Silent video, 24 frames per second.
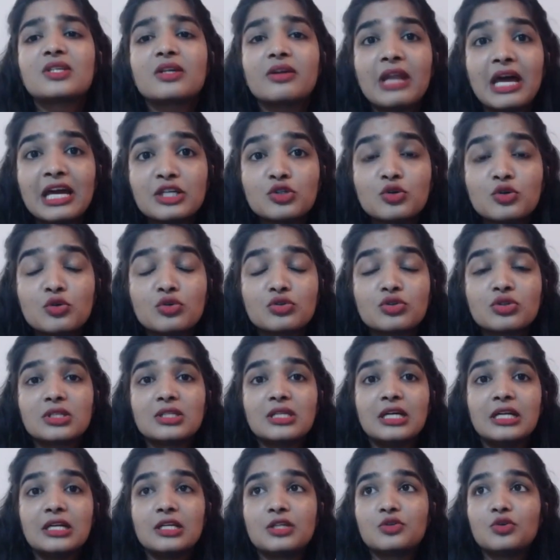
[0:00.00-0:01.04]
crash
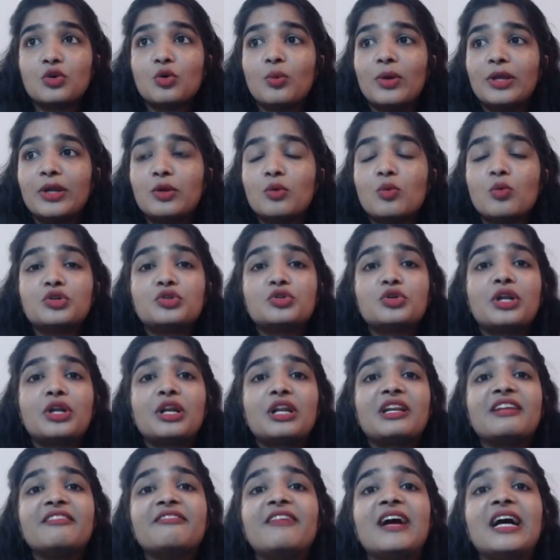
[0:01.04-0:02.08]
courses, that is, you know, when you want to
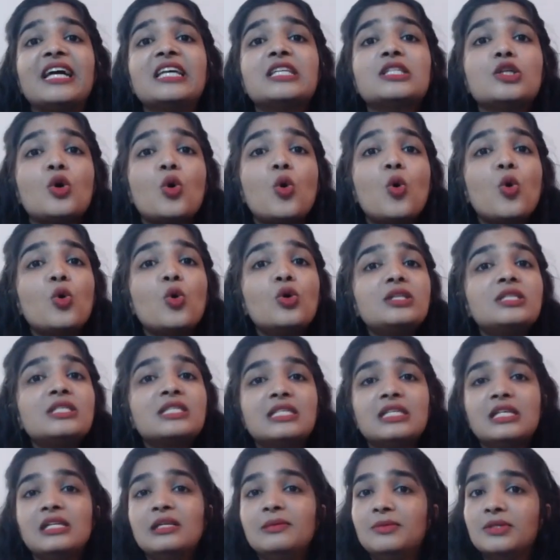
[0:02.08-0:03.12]
revise the whole
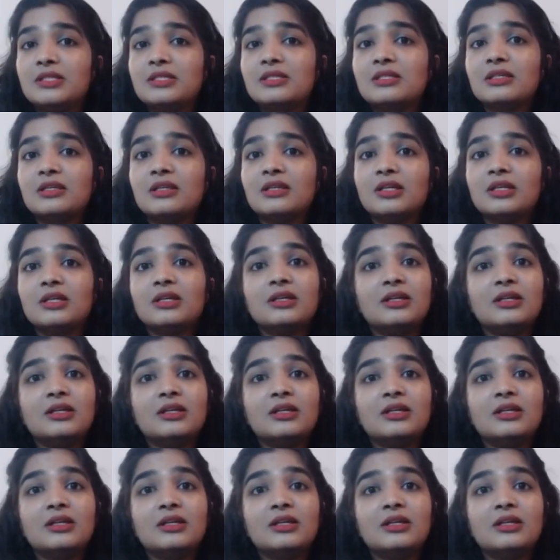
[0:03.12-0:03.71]
syllabus,